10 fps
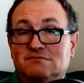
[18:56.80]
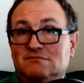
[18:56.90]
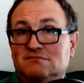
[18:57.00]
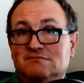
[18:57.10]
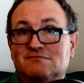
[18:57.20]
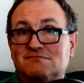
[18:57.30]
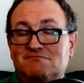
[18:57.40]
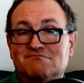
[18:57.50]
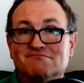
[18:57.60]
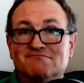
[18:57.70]

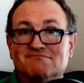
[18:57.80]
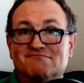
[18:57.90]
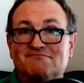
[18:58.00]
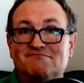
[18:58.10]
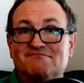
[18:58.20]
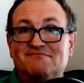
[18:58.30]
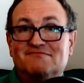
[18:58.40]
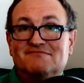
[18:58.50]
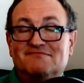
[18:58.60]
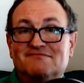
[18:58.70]

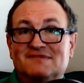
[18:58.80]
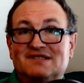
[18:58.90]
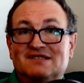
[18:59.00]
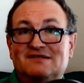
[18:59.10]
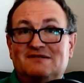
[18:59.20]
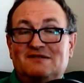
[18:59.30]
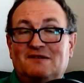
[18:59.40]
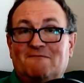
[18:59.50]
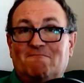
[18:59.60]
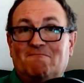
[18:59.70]

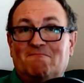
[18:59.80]
(silence)